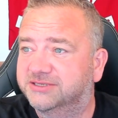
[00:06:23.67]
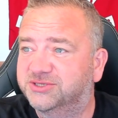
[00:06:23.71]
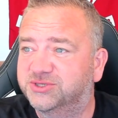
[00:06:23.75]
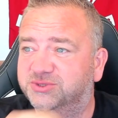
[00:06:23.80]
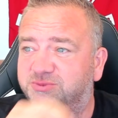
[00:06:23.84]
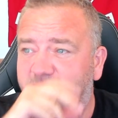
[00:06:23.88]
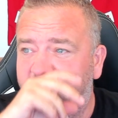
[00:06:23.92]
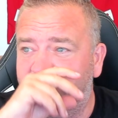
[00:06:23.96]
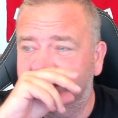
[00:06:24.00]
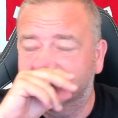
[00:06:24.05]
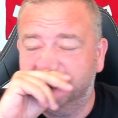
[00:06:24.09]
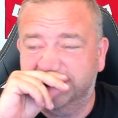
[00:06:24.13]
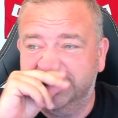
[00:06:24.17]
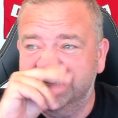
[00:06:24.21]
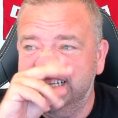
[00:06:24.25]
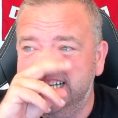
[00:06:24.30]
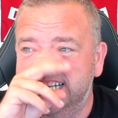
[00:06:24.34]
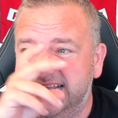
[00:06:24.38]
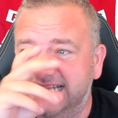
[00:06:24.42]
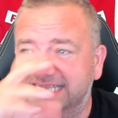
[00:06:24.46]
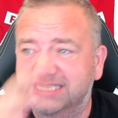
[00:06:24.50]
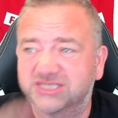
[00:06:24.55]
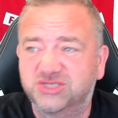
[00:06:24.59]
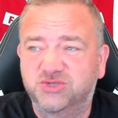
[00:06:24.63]
Just watch the
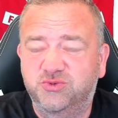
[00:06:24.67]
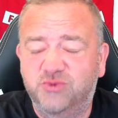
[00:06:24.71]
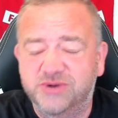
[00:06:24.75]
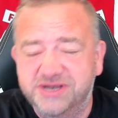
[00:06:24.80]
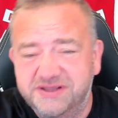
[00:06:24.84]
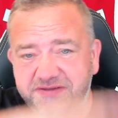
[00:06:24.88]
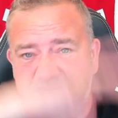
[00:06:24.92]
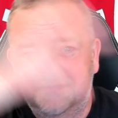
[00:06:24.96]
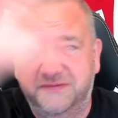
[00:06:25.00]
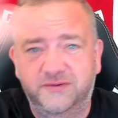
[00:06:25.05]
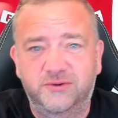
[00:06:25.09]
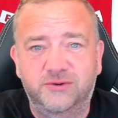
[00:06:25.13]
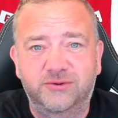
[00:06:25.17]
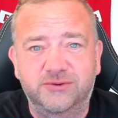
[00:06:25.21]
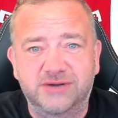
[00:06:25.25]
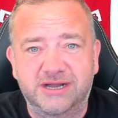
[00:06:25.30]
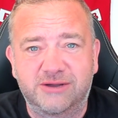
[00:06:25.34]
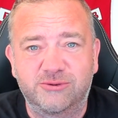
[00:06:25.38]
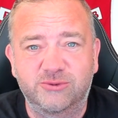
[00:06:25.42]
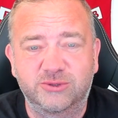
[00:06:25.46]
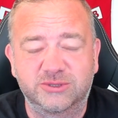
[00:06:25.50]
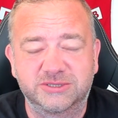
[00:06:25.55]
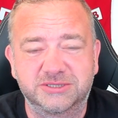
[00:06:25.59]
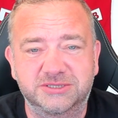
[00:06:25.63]
next 24
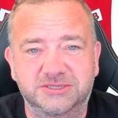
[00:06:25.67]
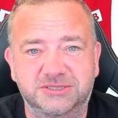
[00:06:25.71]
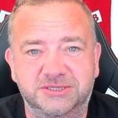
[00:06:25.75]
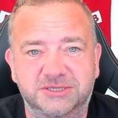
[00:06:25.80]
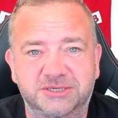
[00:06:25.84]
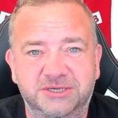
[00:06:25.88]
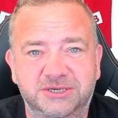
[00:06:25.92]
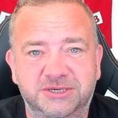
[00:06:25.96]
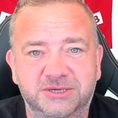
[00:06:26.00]
hours